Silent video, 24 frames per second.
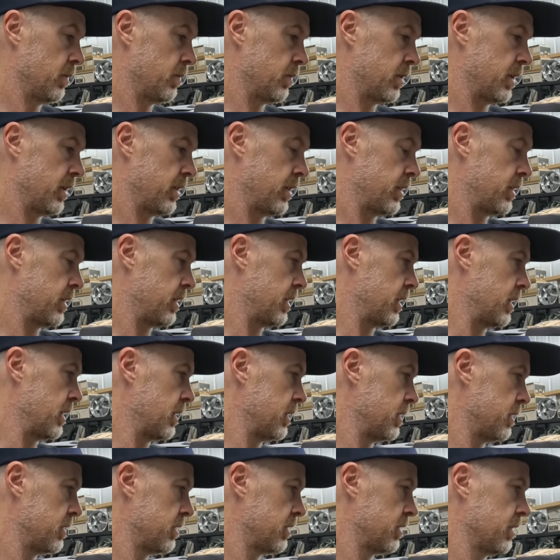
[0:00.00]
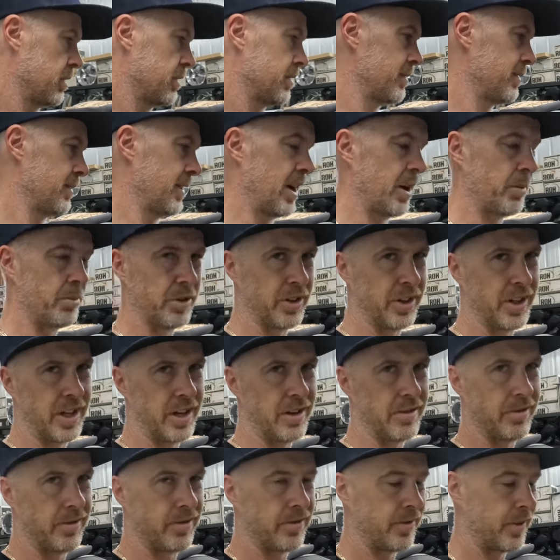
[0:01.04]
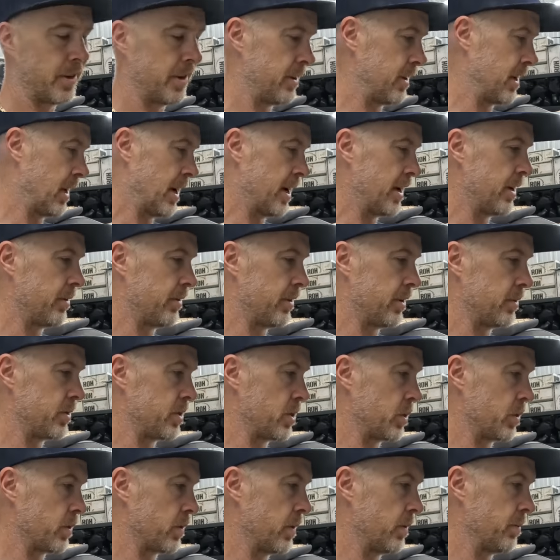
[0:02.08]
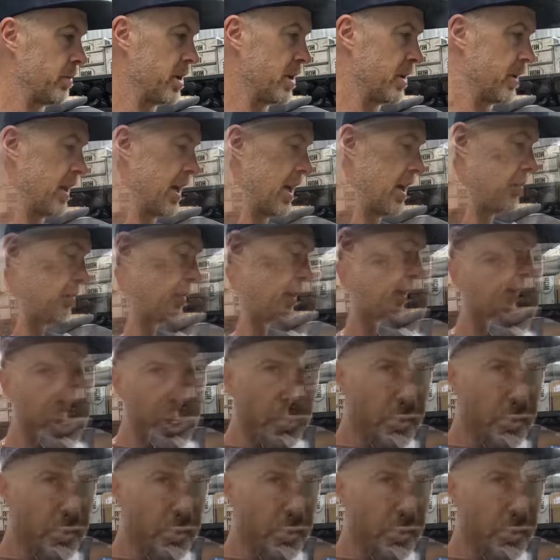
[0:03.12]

with, uh, I believe, I, I don't know, don't quote me on that. I